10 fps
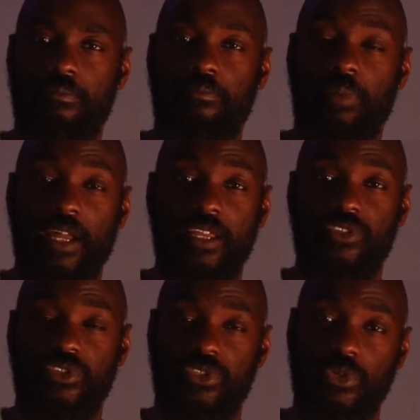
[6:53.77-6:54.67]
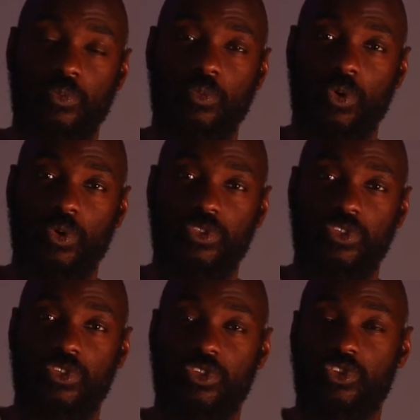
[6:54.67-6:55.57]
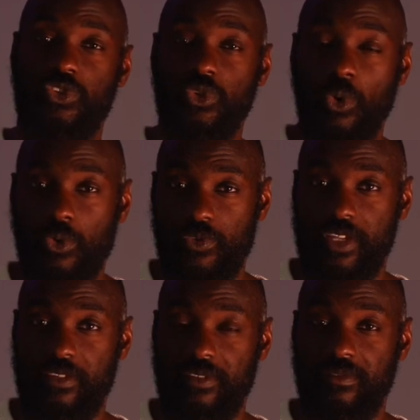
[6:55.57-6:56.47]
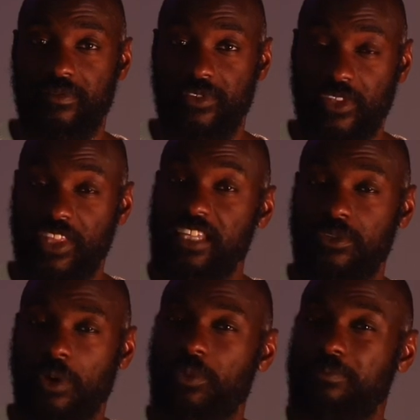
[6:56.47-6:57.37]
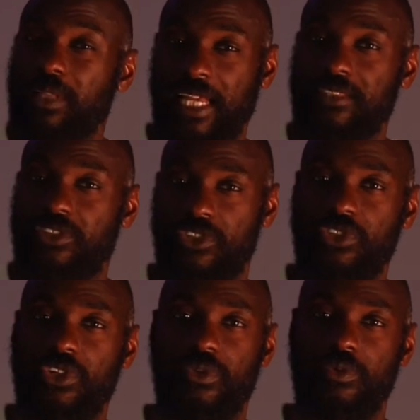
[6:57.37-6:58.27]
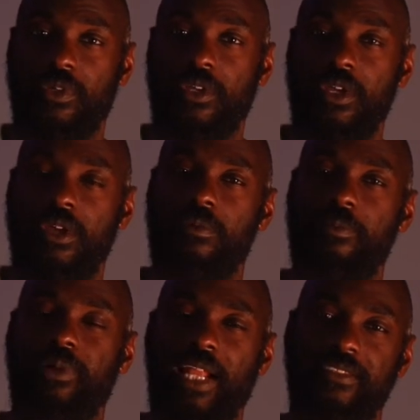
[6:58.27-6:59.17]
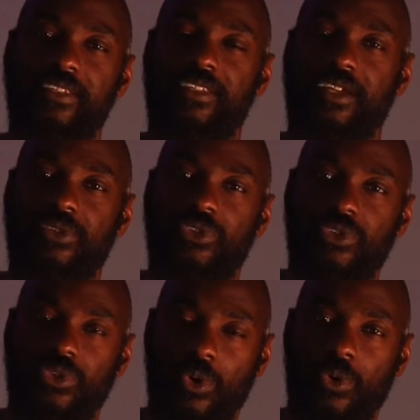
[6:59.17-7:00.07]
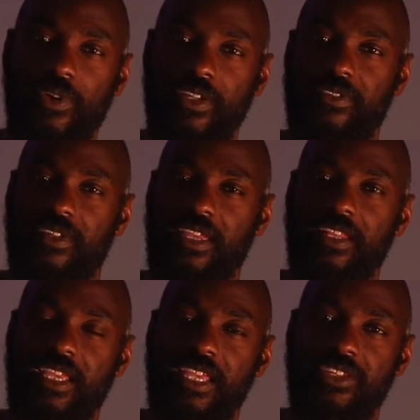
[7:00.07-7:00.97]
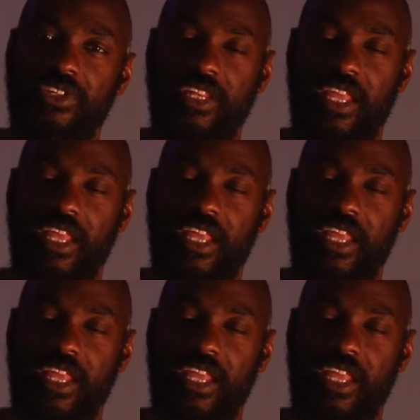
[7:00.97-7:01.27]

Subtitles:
biased towards stories. So that's what we plan to do. We plan to tell stories in each and